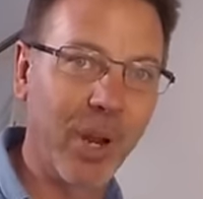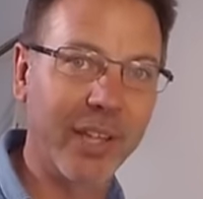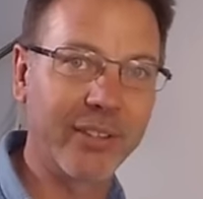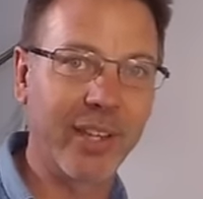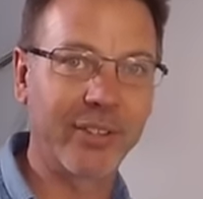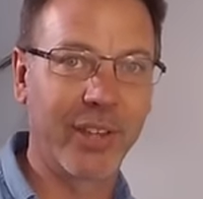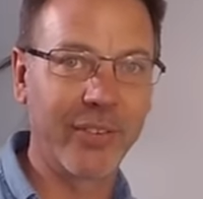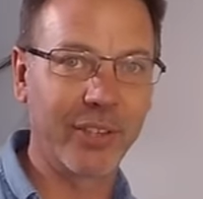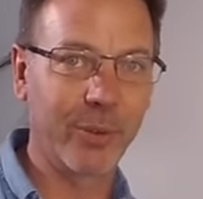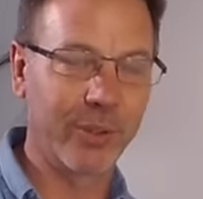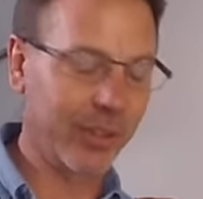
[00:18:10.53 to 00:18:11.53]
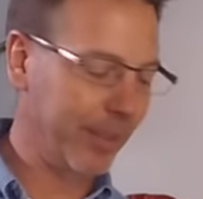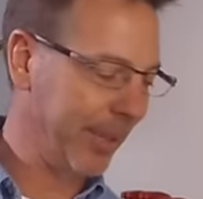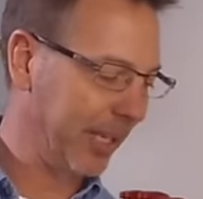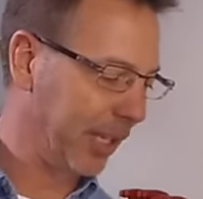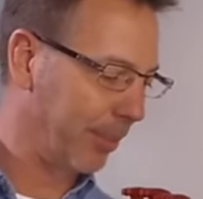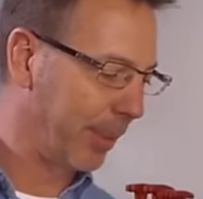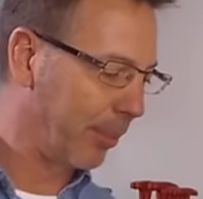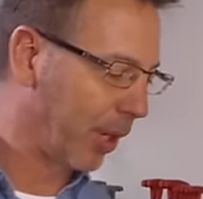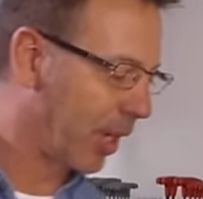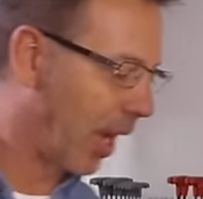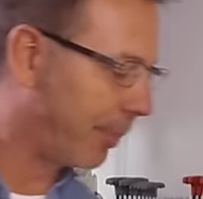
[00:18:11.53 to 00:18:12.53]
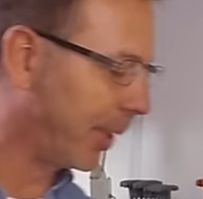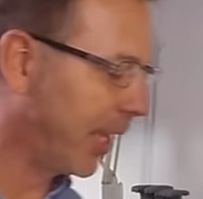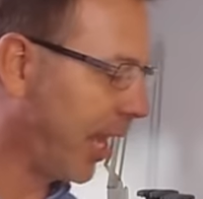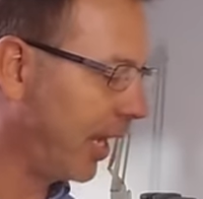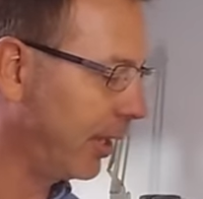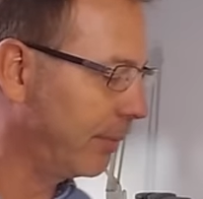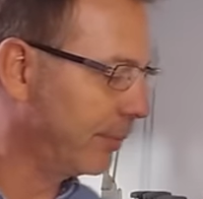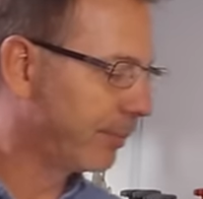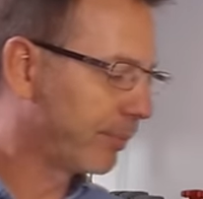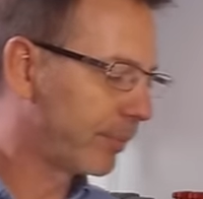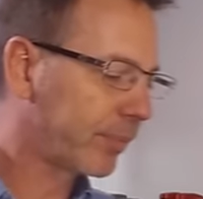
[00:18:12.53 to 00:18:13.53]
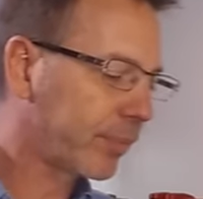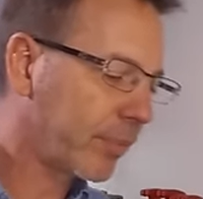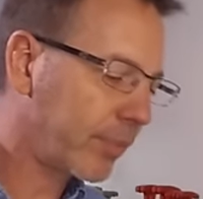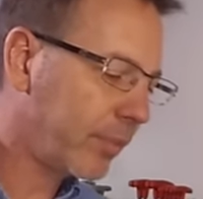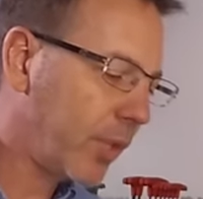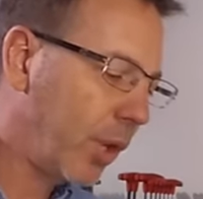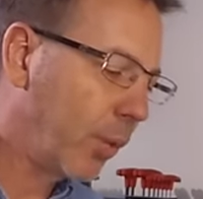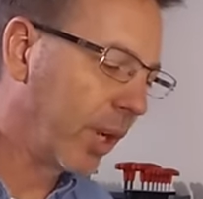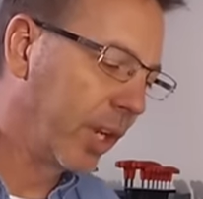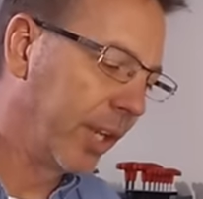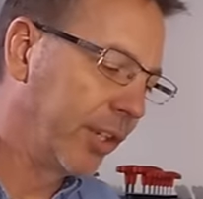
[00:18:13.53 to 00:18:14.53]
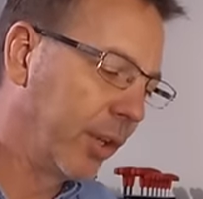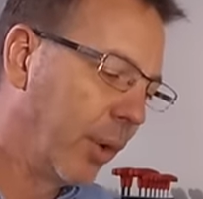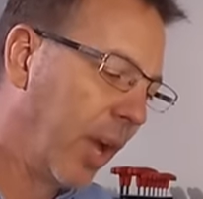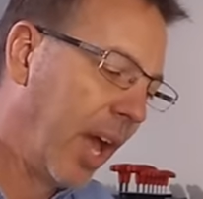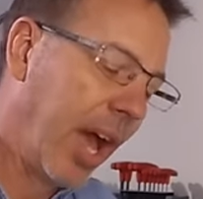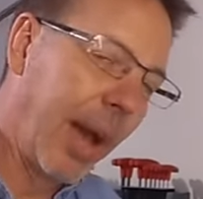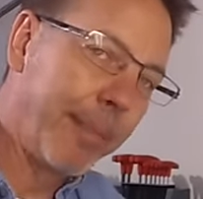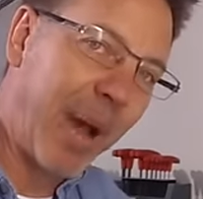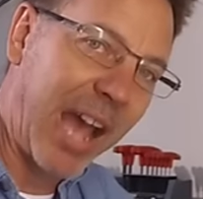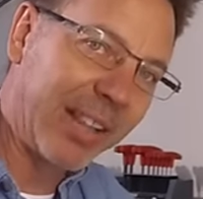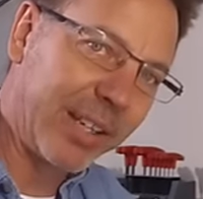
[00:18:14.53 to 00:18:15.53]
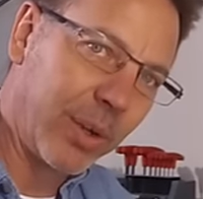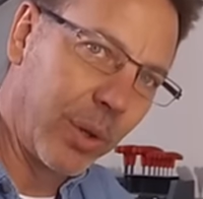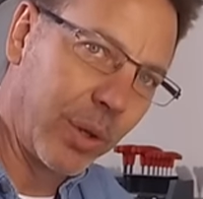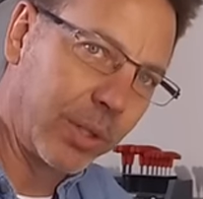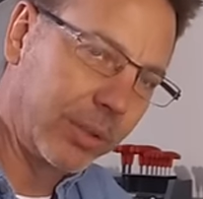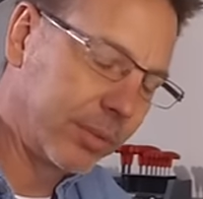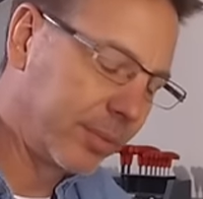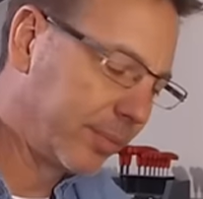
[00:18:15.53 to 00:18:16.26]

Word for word: process on this one's gonna be a little bit more complicated. We're gonna do a pilot hole,